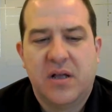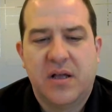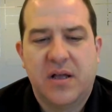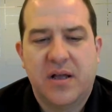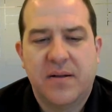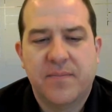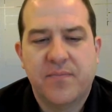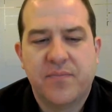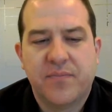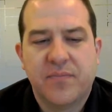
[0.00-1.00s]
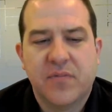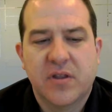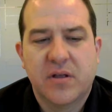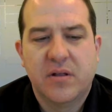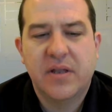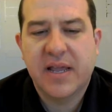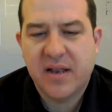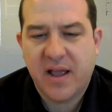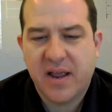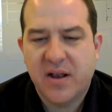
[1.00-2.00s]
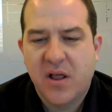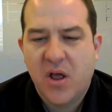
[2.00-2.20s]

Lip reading: Nick at Night.